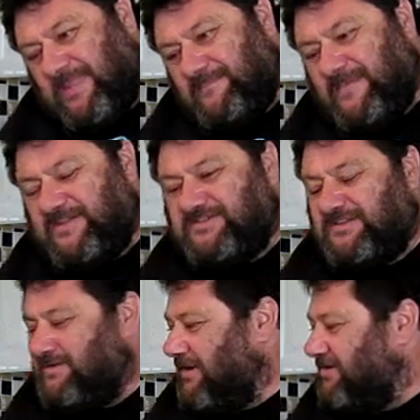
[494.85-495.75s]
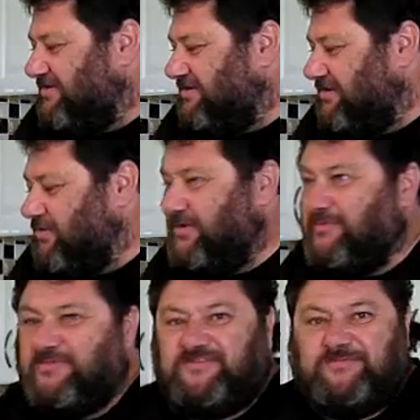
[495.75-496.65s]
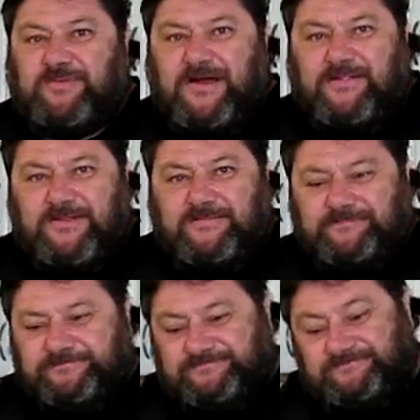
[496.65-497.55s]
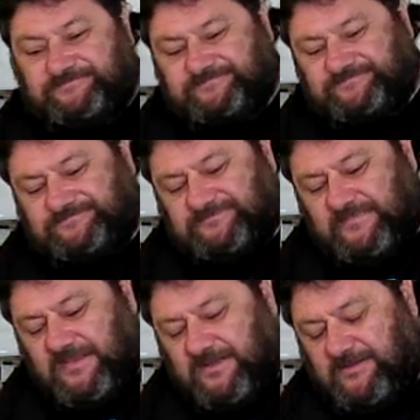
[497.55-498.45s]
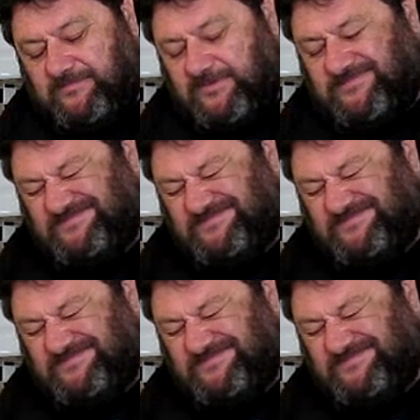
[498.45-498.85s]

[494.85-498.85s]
mashing your oats and your wheat with some barley. Um, but